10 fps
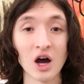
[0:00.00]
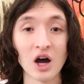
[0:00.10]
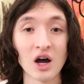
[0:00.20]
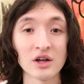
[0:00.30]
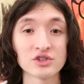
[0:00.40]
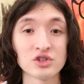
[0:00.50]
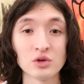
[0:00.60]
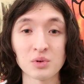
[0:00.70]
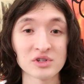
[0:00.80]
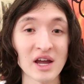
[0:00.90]

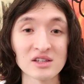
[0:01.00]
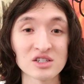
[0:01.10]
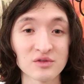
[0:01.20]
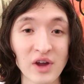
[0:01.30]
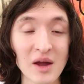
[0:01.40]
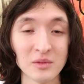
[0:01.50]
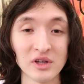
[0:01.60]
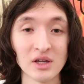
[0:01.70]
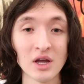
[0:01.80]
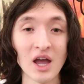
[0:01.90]
to protect his
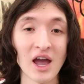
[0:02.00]
family.